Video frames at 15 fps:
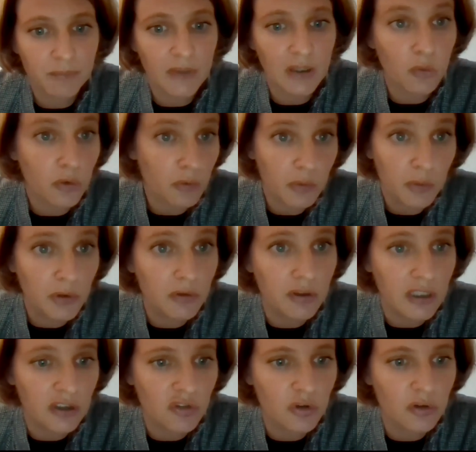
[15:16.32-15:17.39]
or you
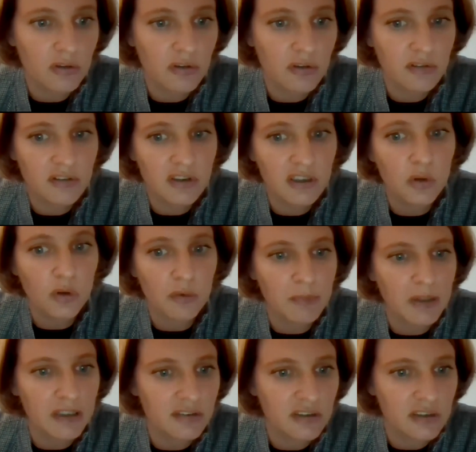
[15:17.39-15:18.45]
think should see your
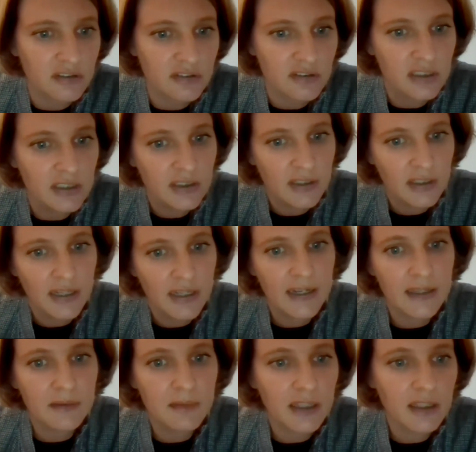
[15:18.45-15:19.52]
message.
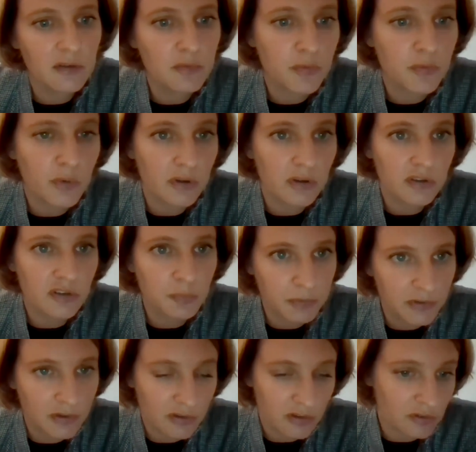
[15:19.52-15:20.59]
And then for
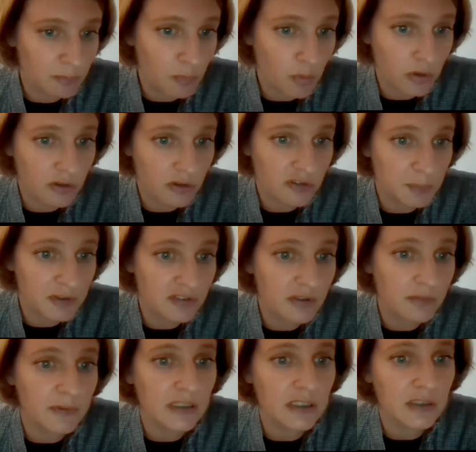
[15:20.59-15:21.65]
more
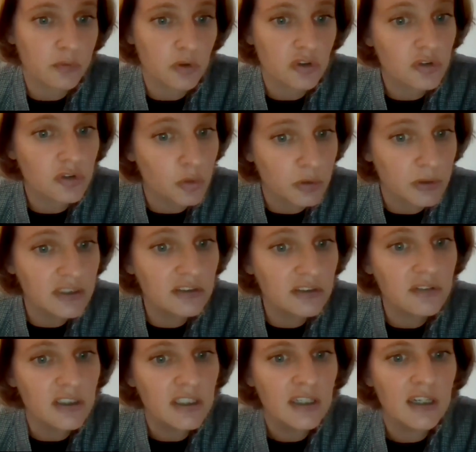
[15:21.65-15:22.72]
specifically for stories,
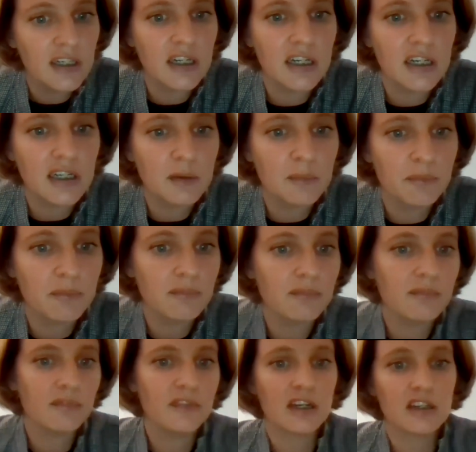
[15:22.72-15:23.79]

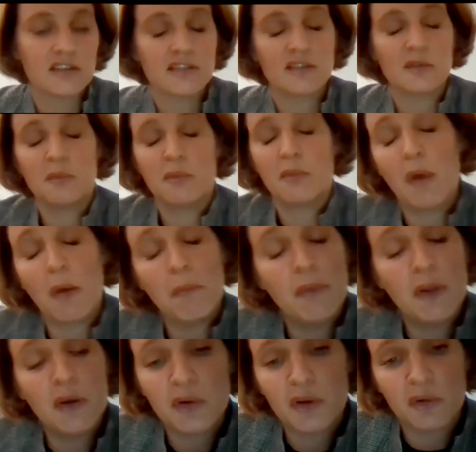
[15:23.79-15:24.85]
there's a
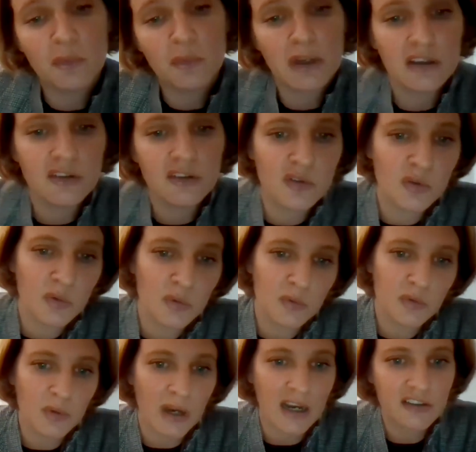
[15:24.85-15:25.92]
million ways to
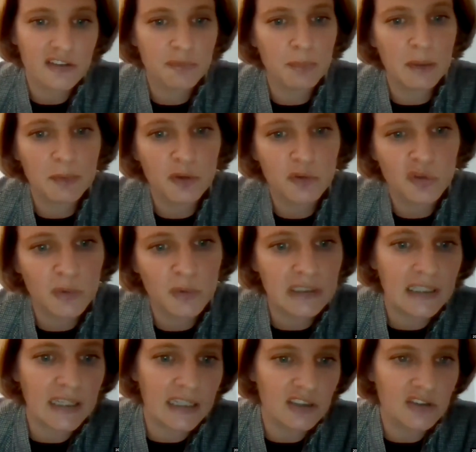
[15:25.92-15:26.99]
ask people to
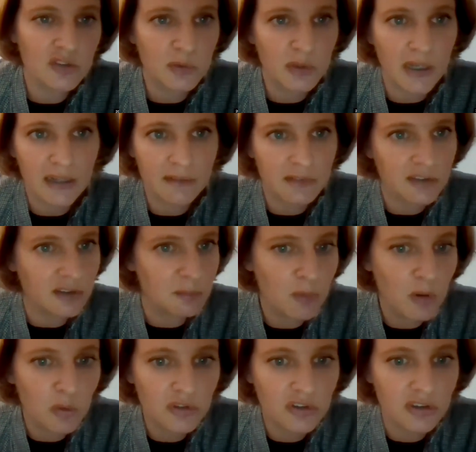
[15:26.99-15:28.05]
engage. So you have these
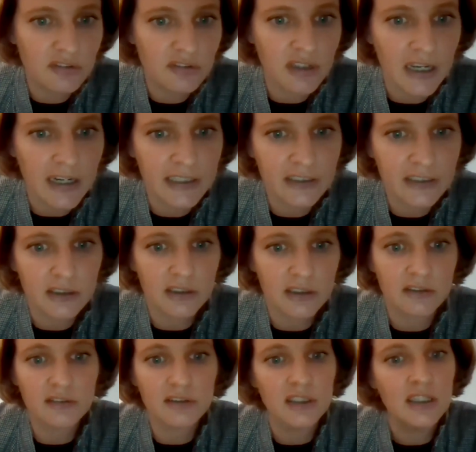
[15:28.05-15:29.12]
emoji
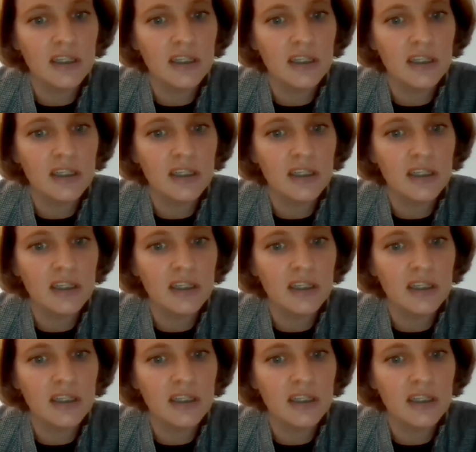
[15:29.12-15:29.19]
sliders,